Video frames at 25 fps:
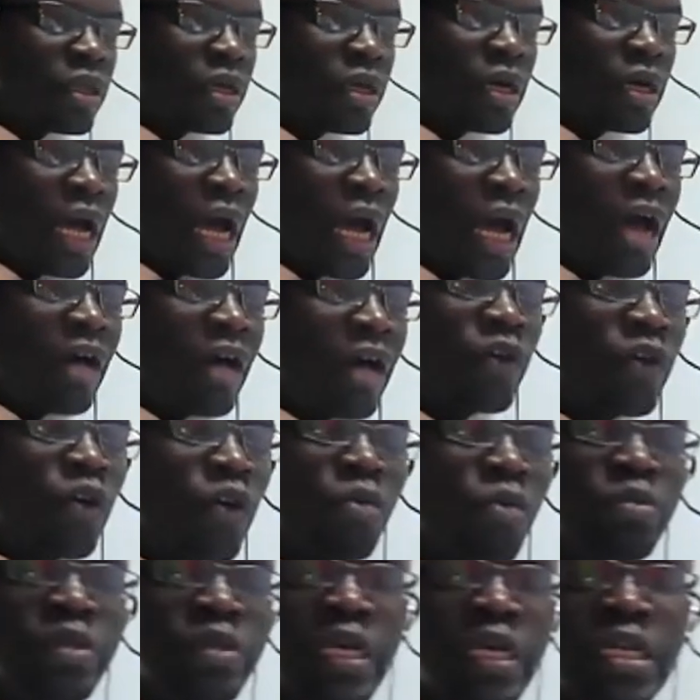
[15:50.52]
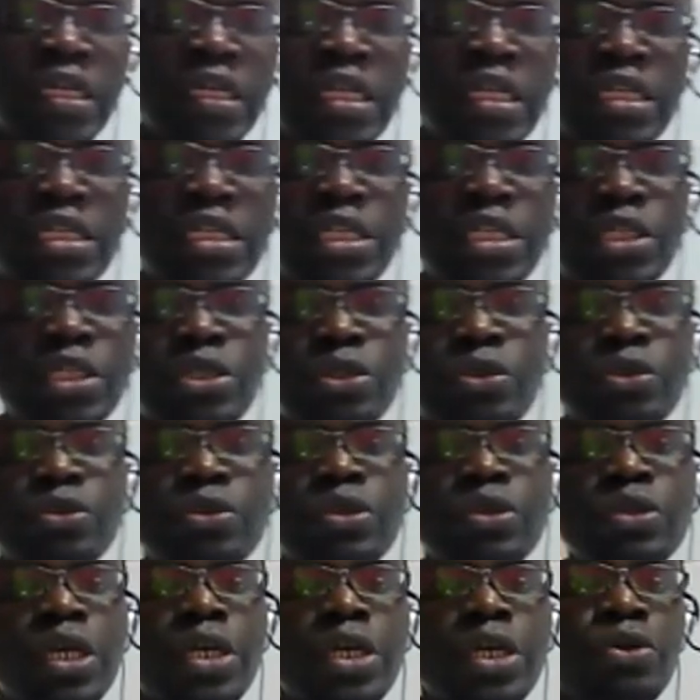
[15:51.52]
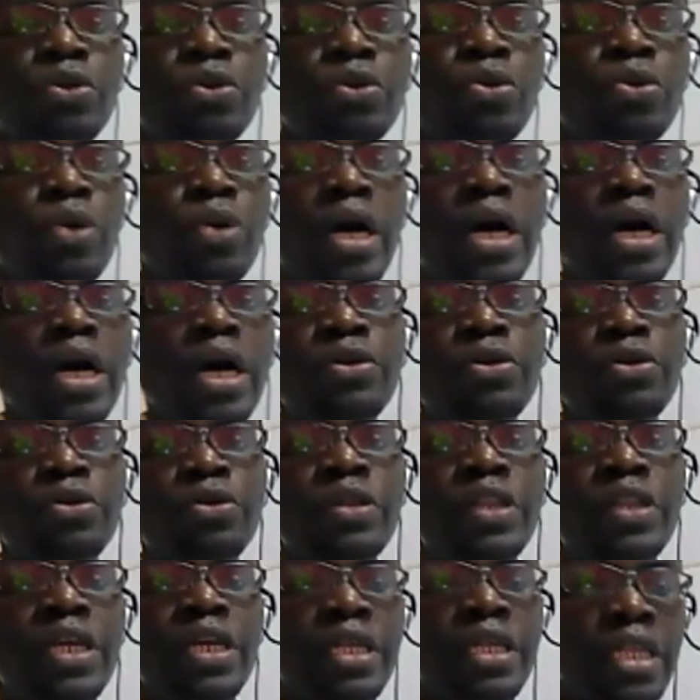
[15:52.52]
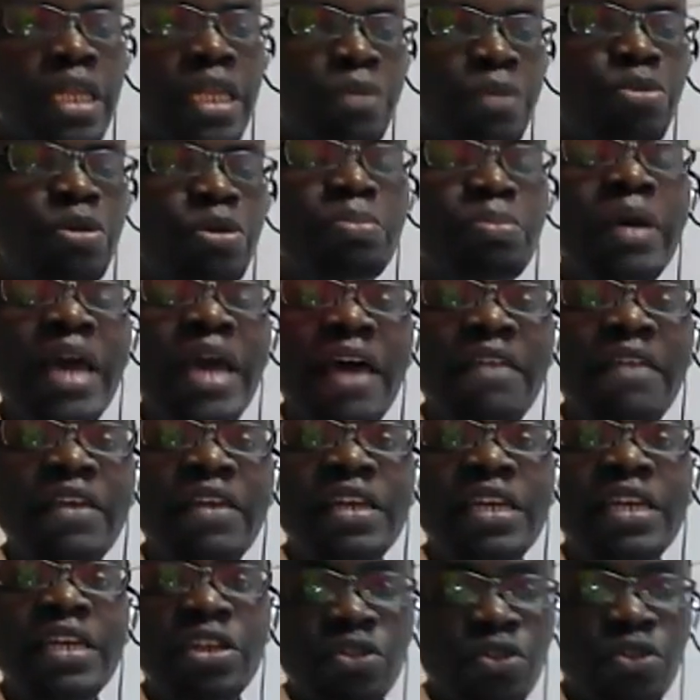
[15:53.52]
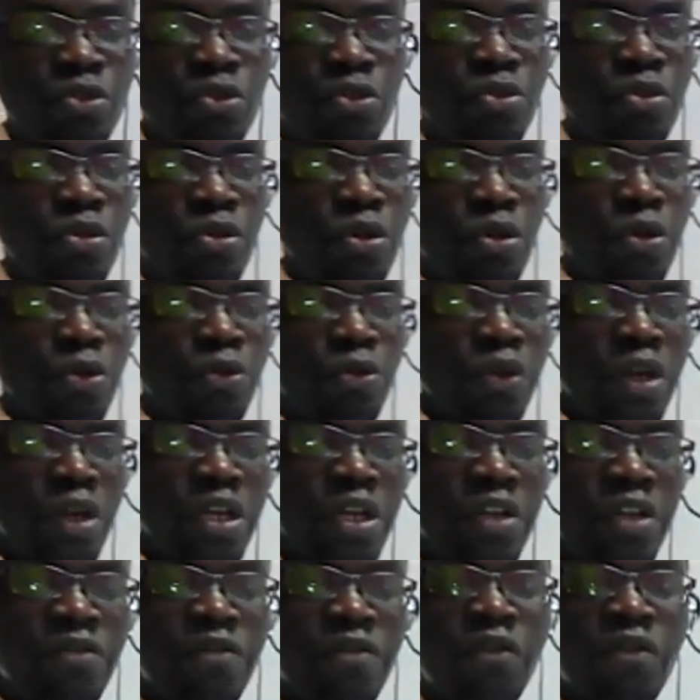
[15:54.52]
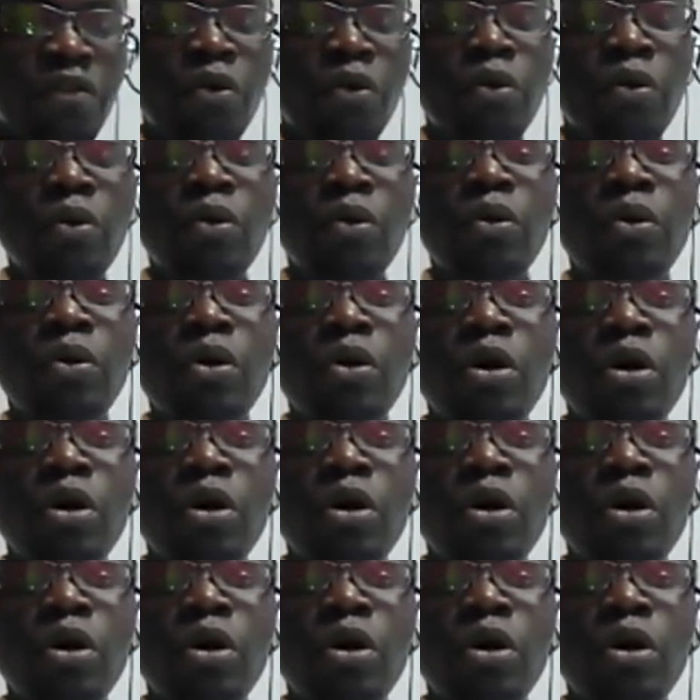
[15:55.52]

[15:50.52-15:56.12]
having obtained the tissue, they do, they prepare the tissue ready for